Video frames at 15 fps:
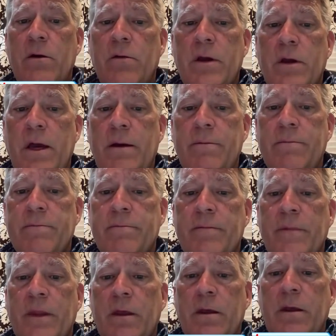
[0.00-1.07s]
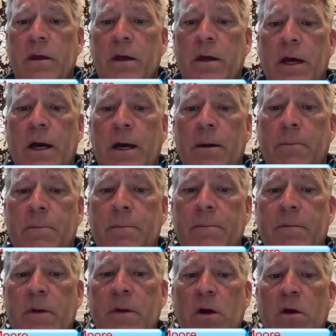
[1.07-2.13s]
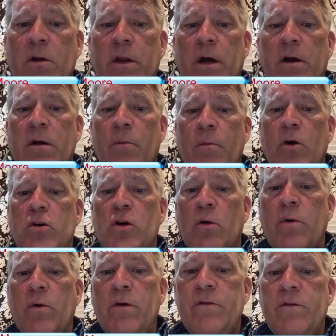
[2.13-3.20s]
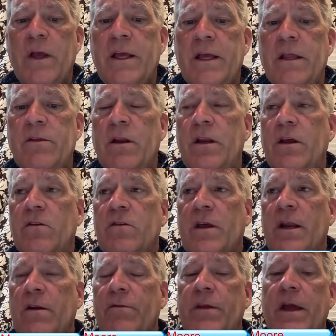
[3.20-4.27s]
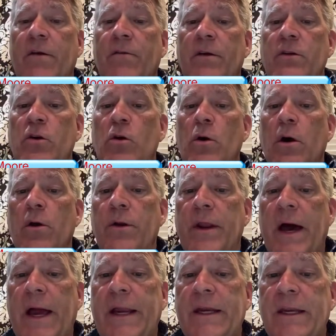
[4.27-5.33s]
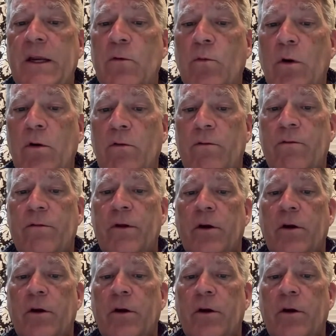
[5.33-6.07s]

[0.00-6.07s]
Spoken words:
Okay. Um, Now, commercial roofs, they get the discount if they have a UL 90 roof.